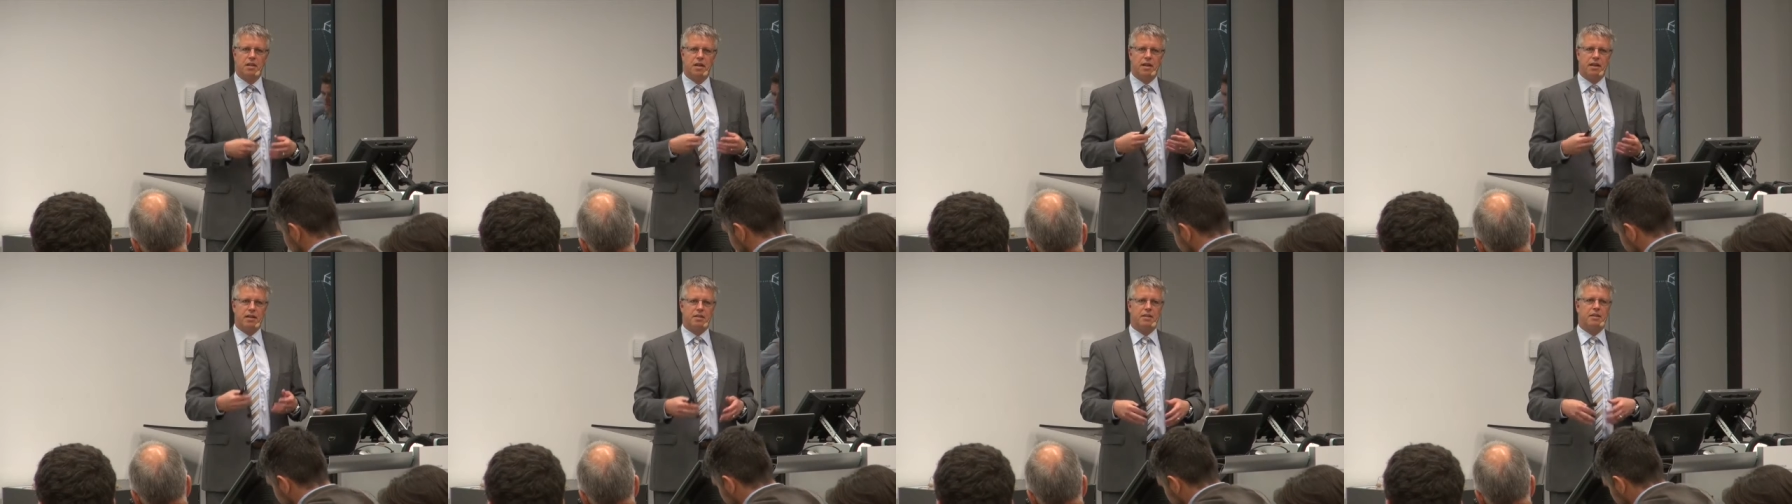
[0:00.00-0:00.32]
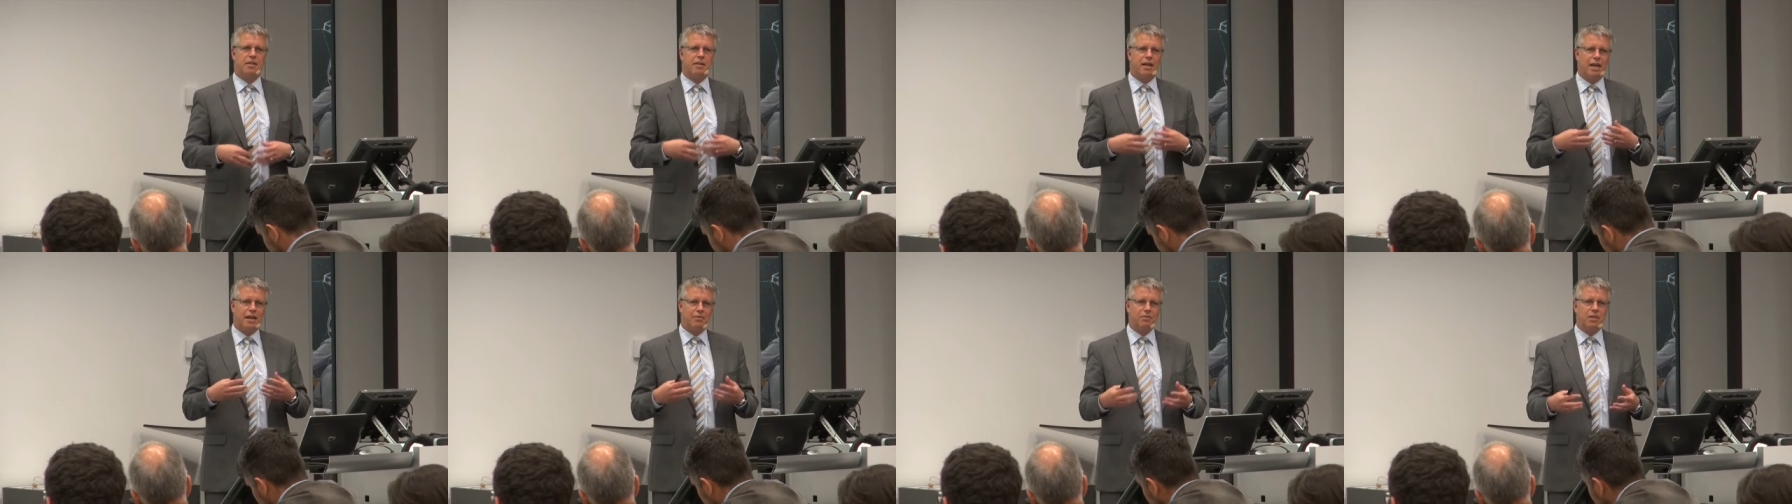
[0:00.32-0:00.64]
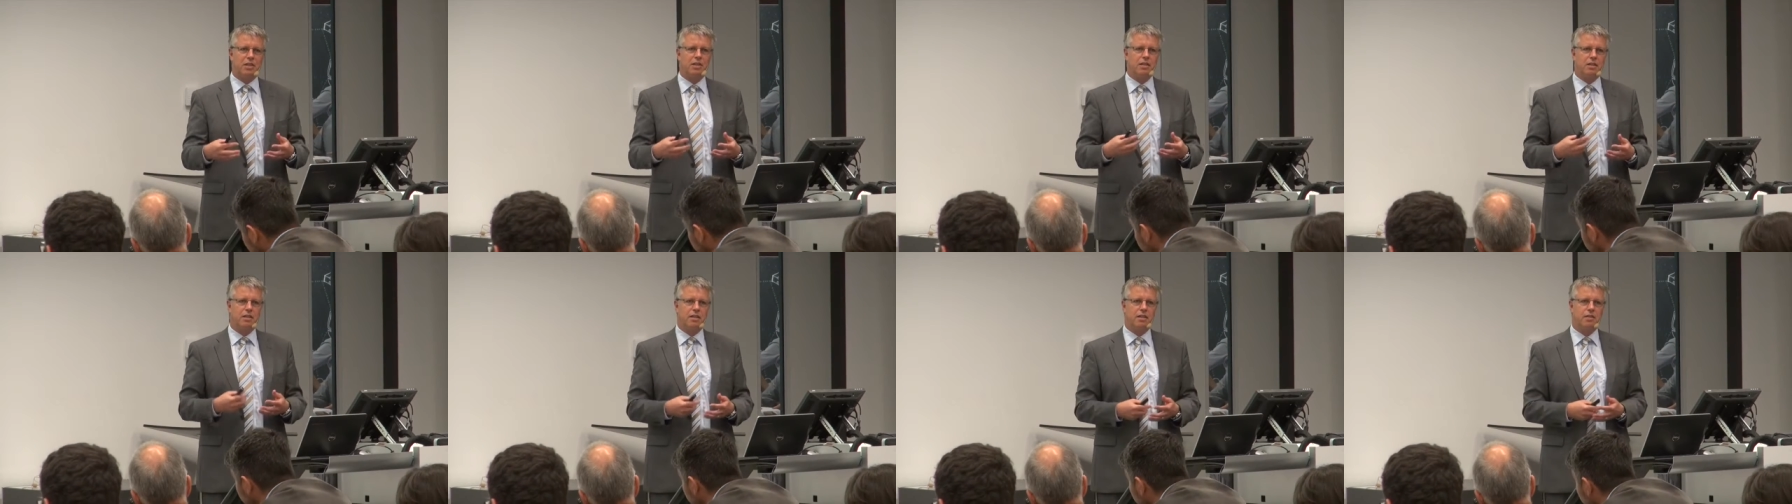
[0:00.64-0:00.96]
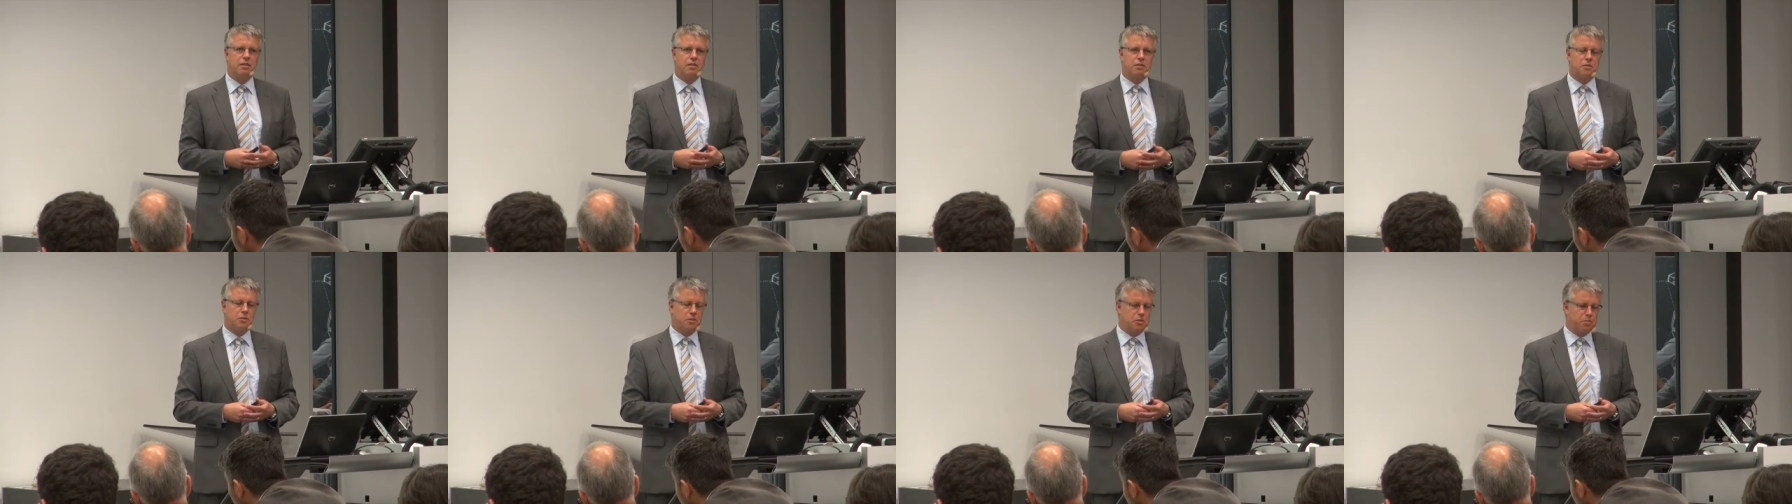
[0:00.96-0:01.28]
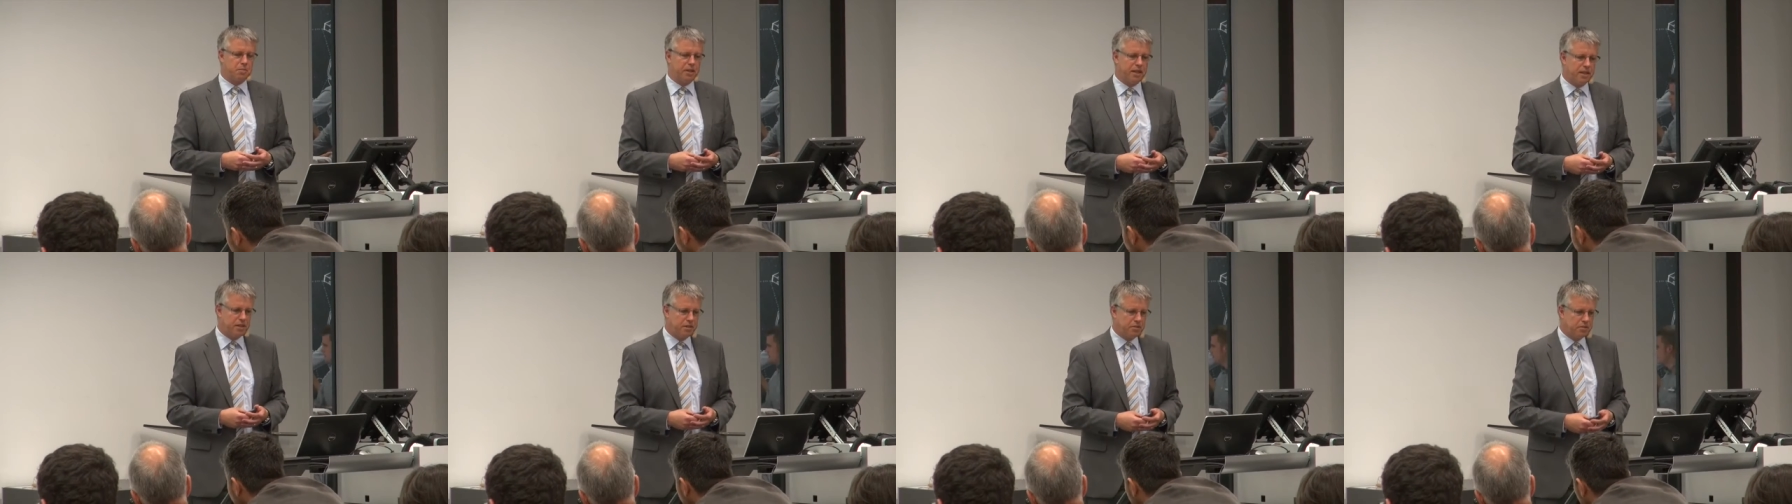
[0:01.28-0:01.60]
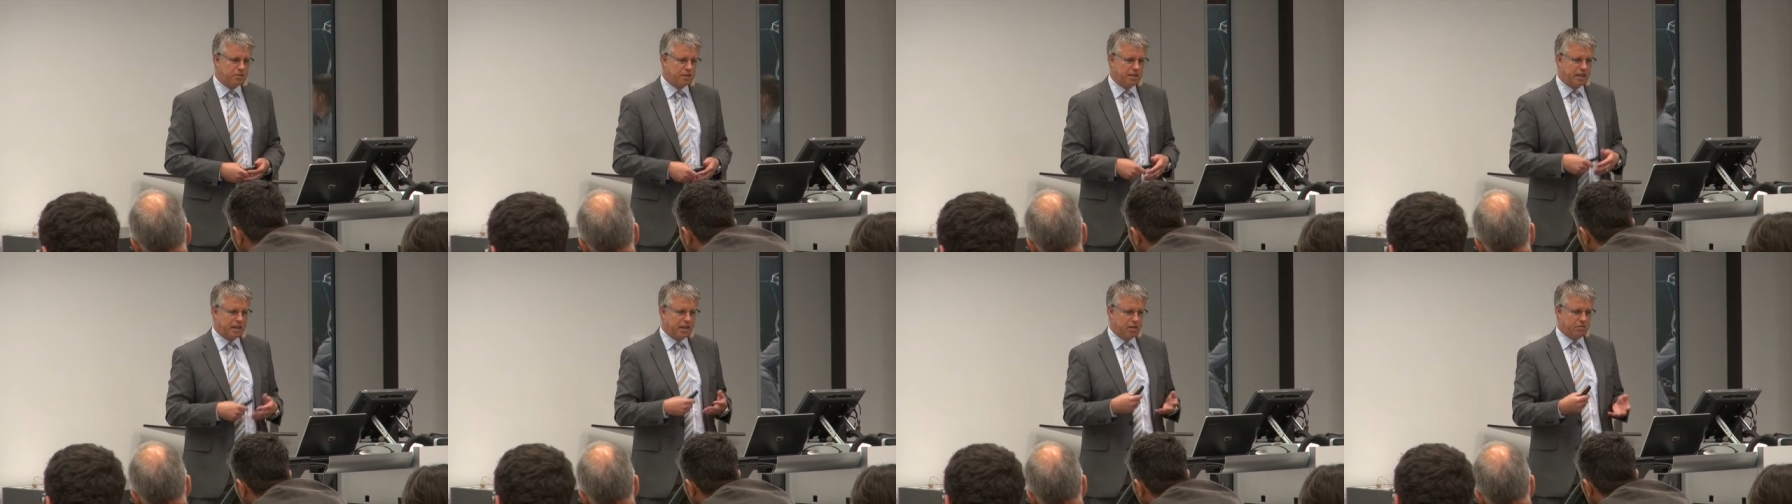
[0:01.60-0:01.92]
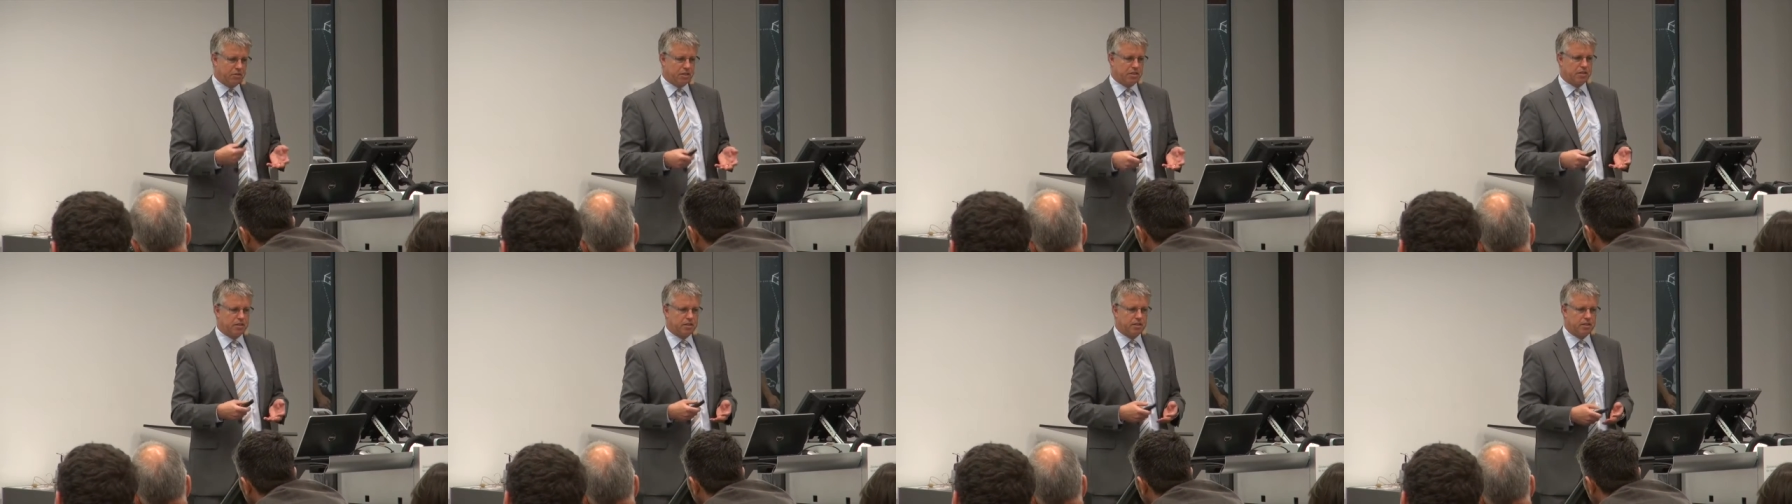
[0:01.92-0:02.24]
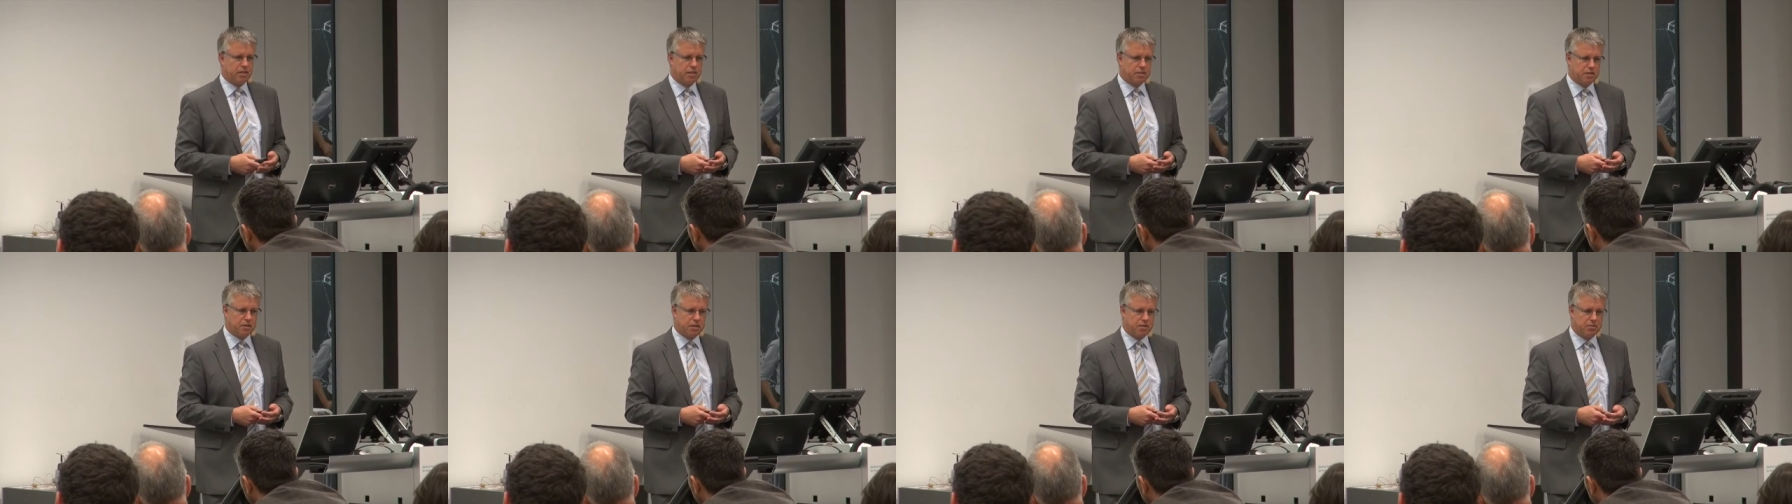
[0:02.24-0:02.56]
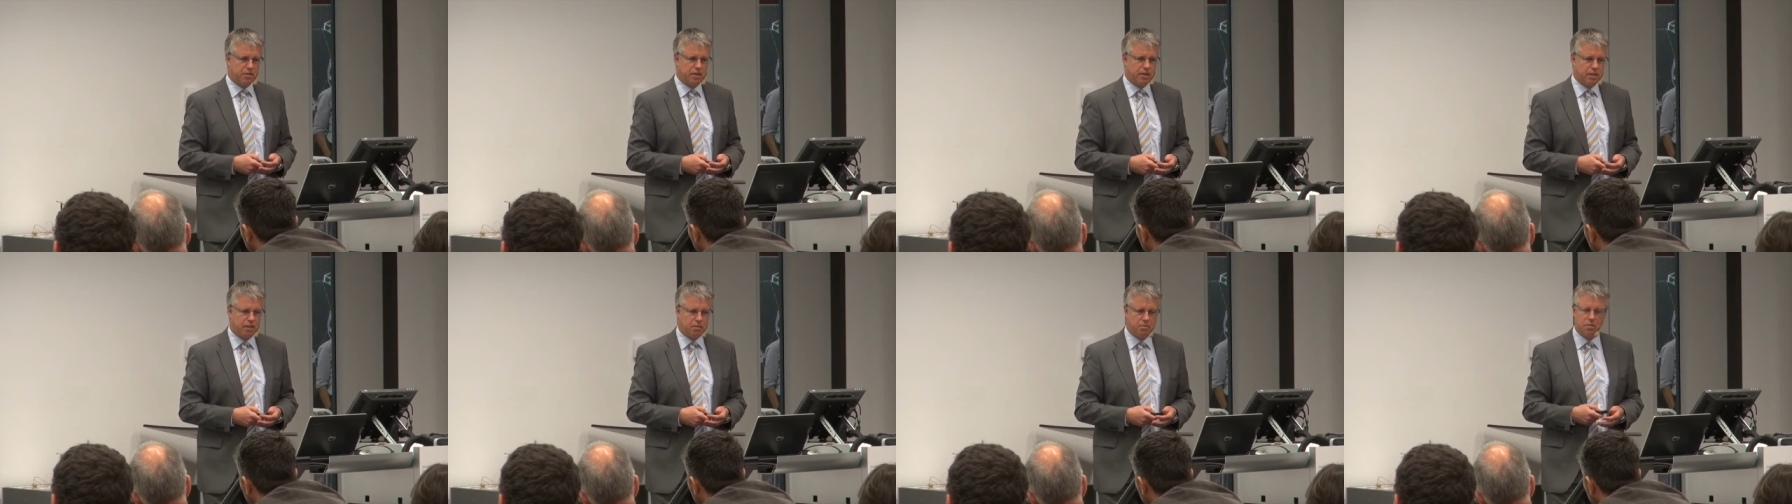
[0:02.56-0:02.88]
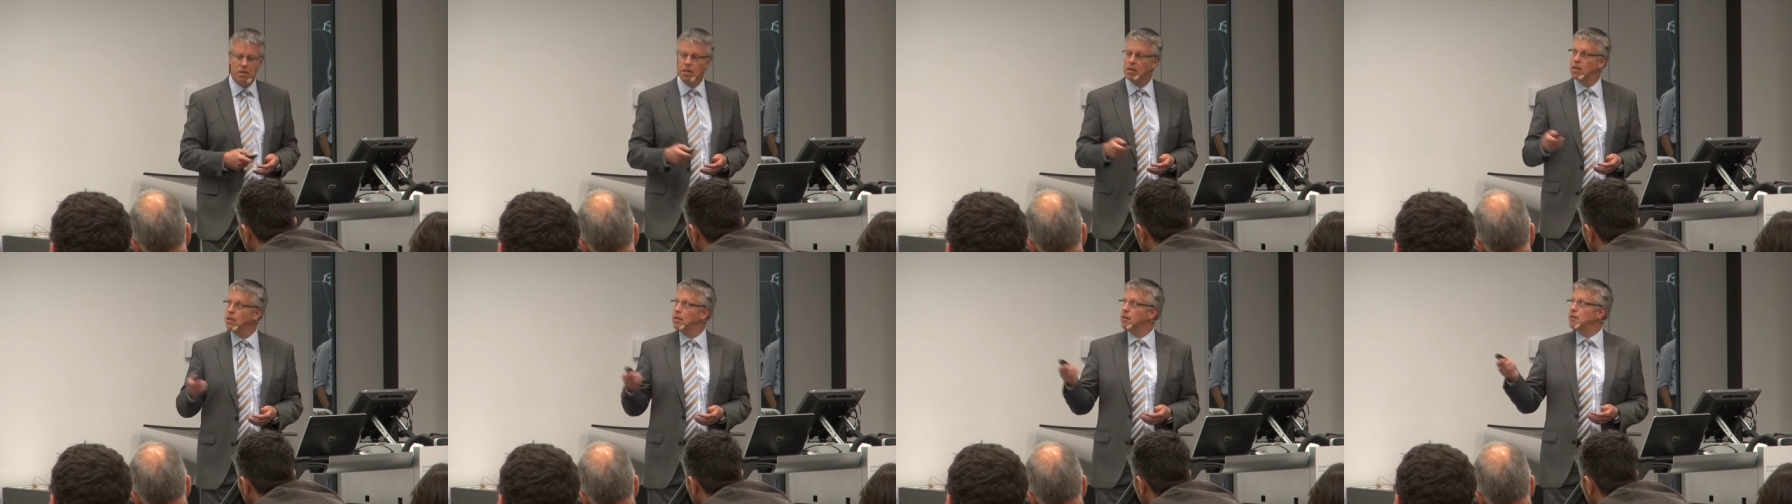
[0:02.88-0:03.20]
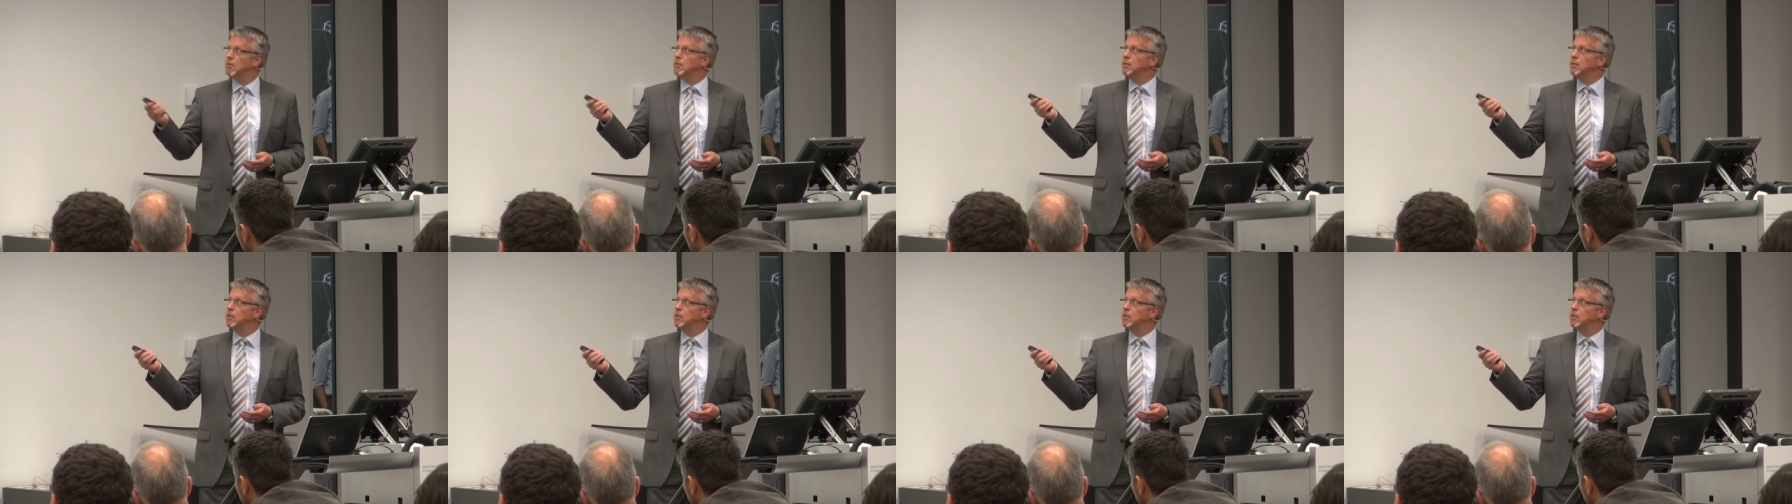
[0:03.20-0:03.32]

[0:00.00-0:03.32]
And having this transparency and having the data available